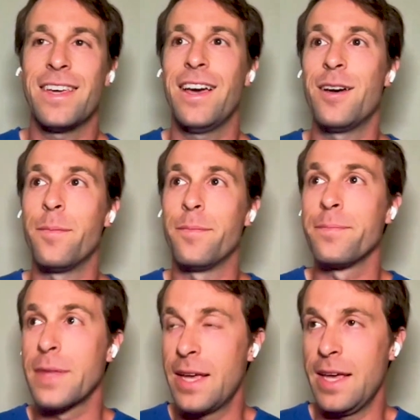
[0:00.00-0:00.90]
um,
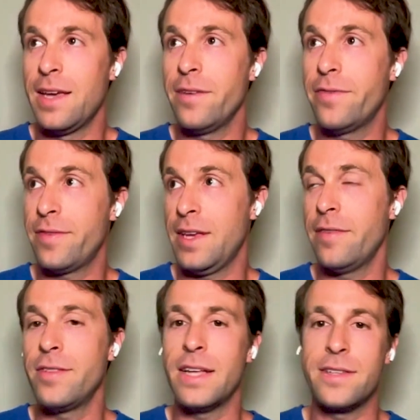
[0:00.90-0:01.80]
if if
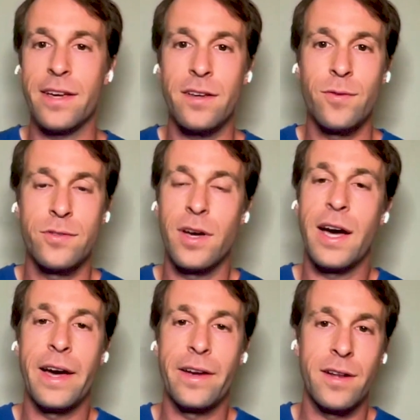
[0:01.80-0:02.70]
an attacker were to
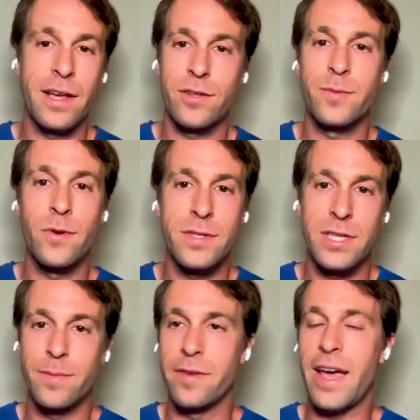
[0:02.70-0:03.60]
hire like a small team
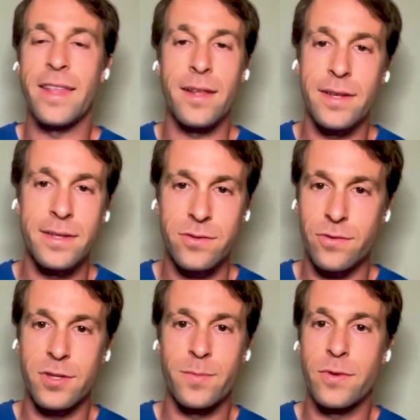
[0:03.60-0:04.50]
of analysts or a
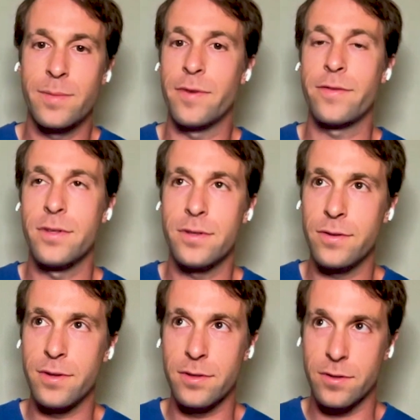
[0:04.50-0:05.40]
small team of
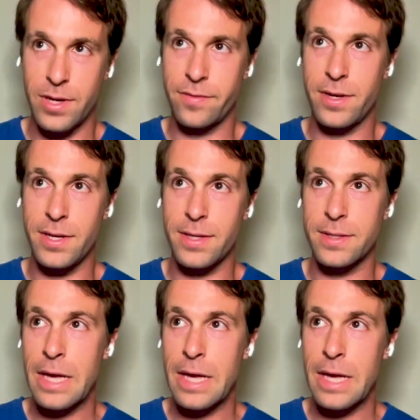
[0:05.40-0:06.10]
consultants or whatever it is,